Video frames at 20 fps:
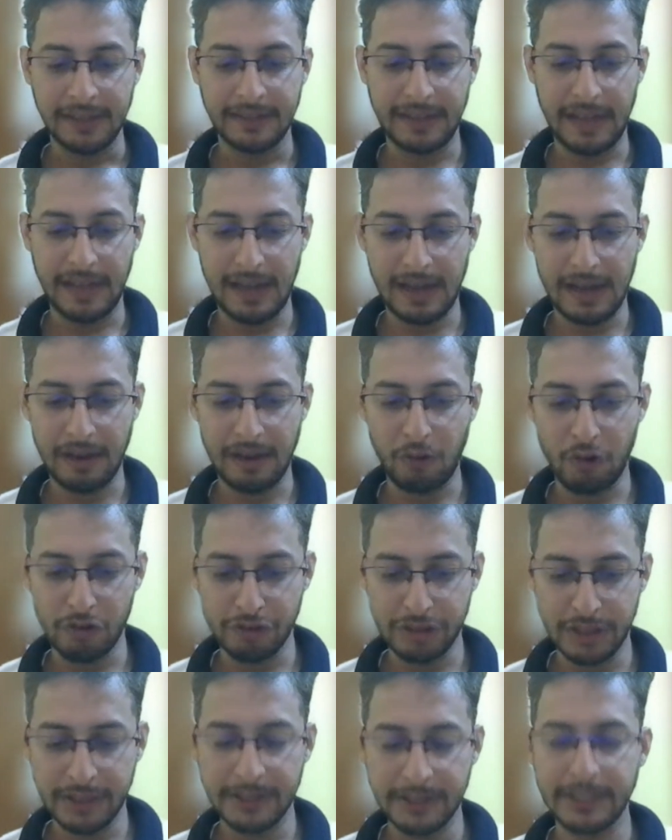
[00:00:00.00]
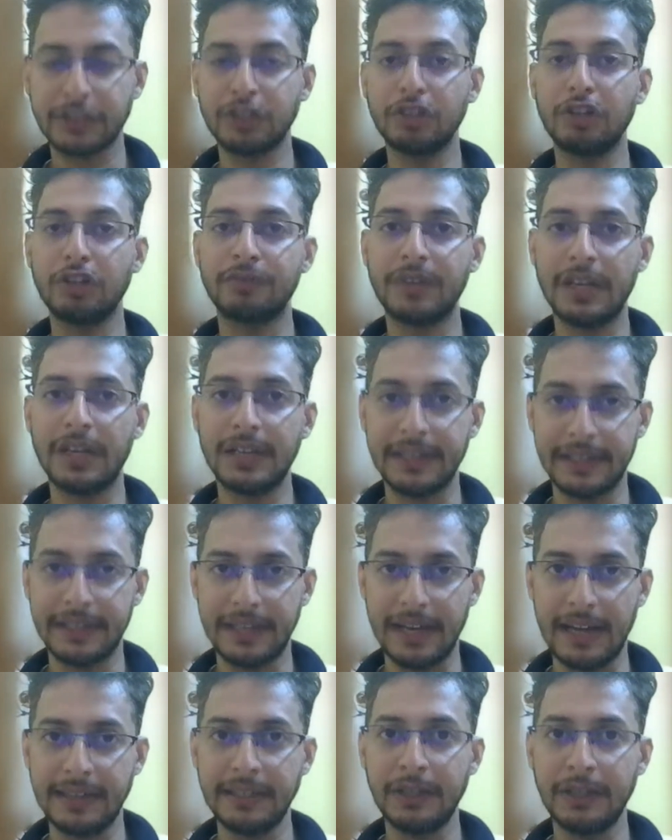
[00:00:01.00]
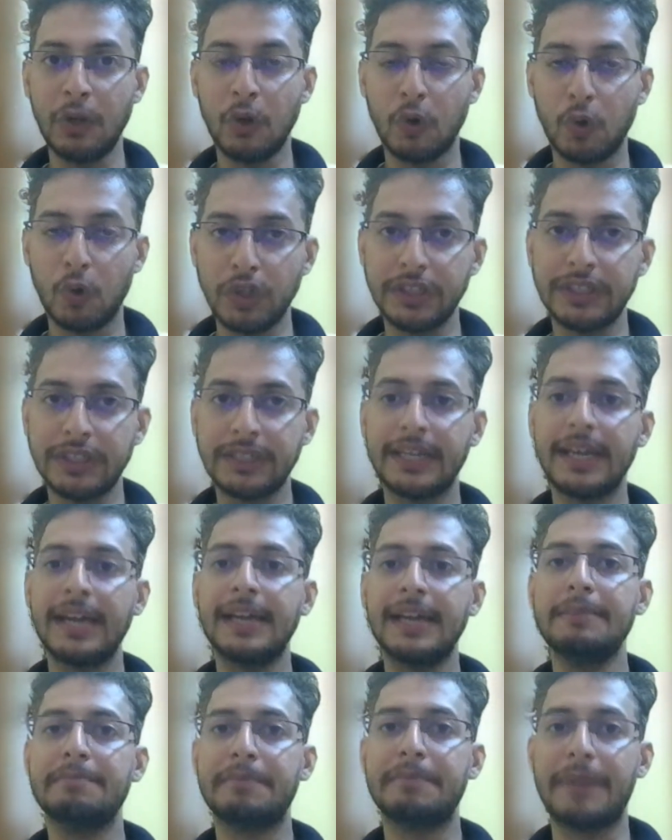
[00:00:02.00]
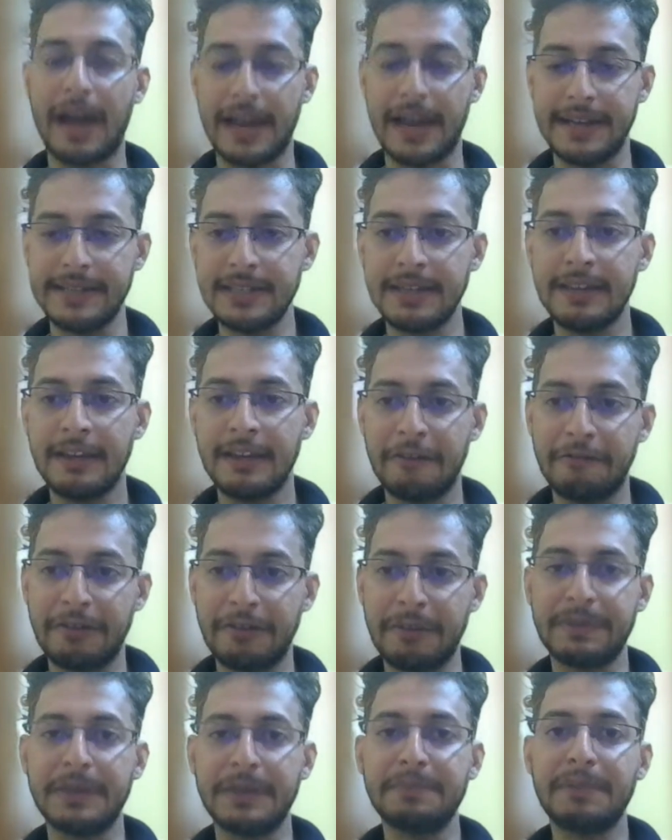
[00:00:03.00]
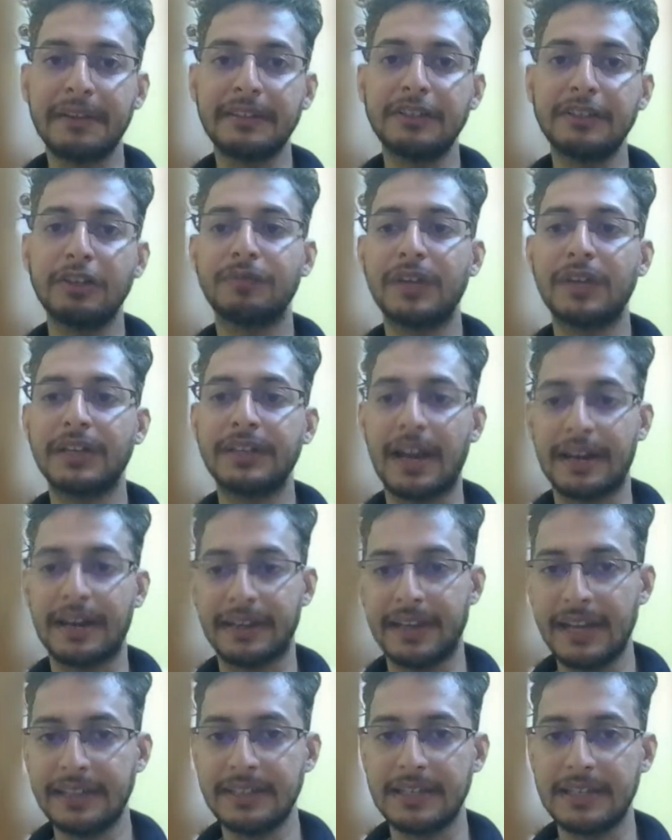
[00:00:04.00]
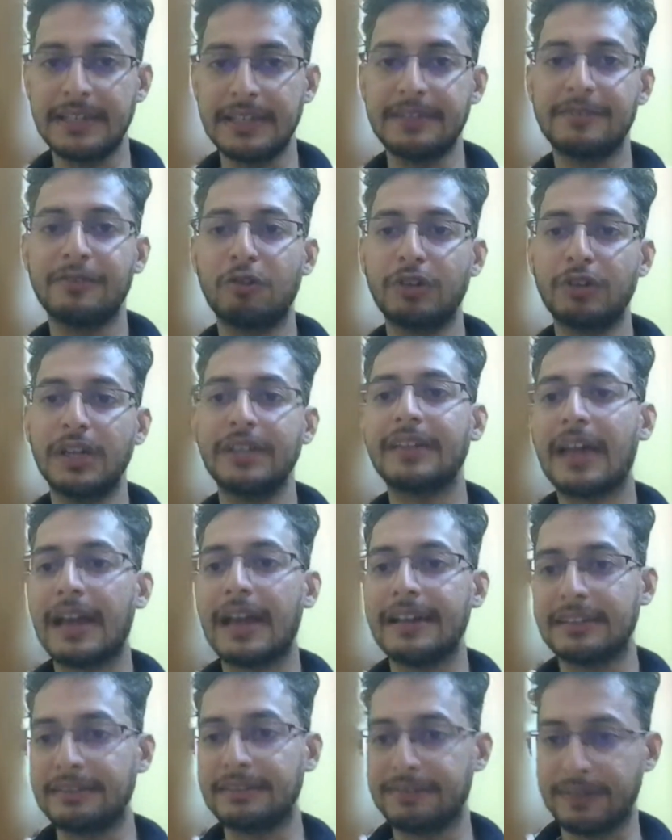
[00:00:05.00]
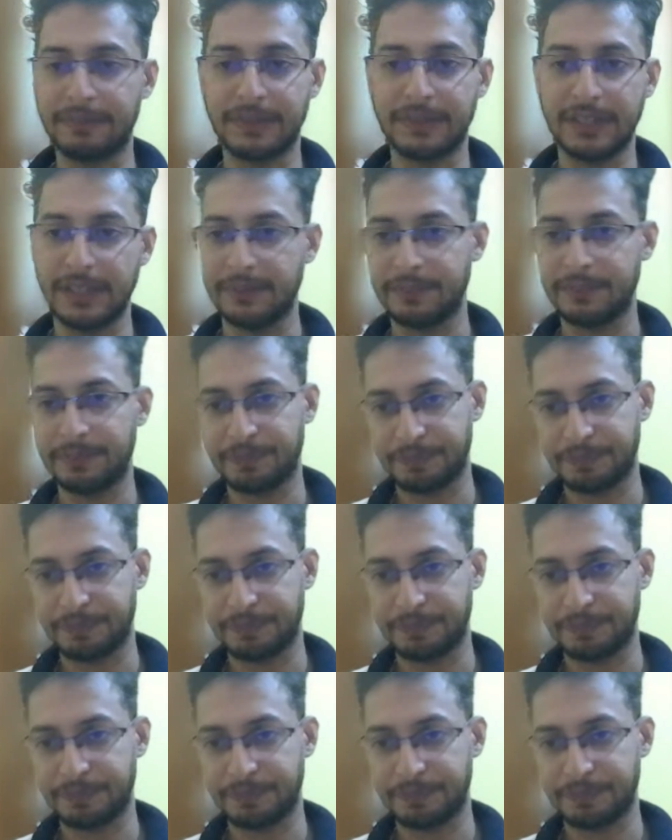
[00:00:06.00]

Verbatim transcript: the concentration of the ligand which can bind 50% of the target is known as IC50.